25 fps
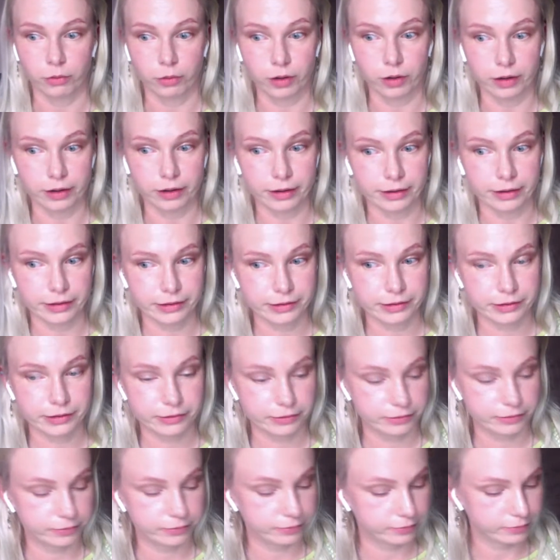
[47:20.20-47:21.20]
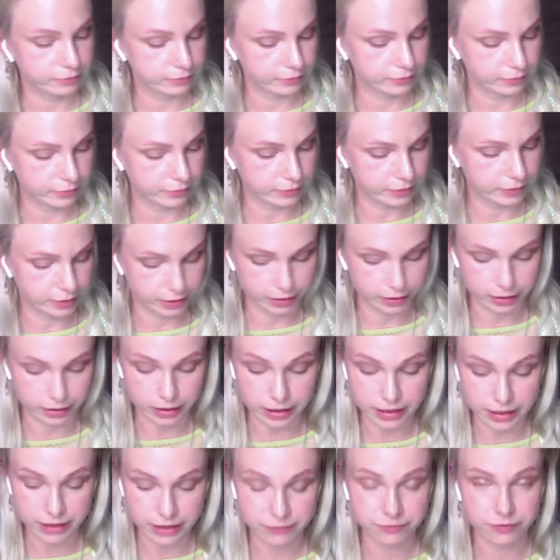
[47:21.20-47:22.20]
You guys.
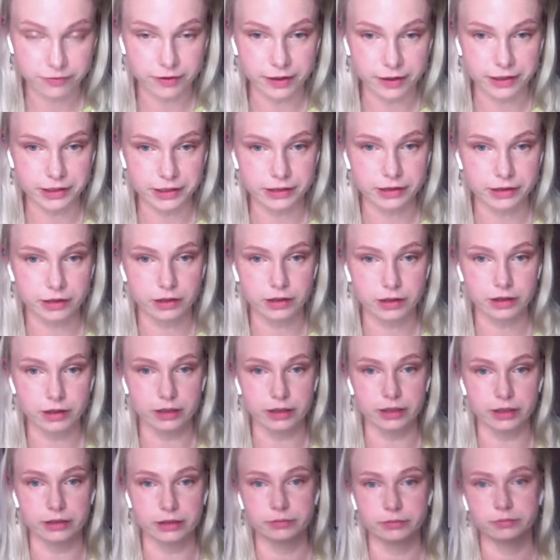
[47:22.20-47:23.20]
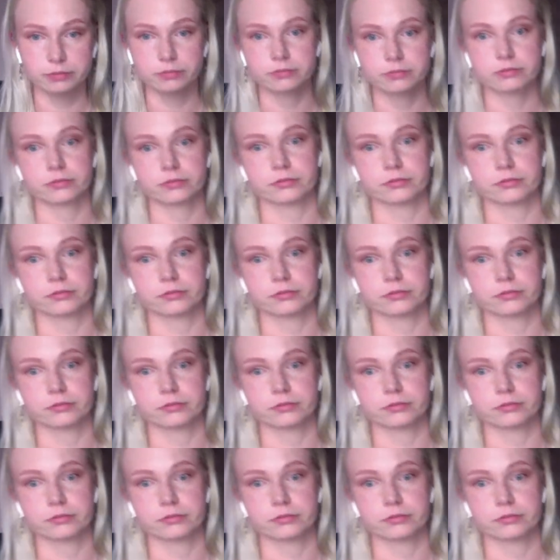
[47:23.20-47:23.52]
Kai fighting Kai.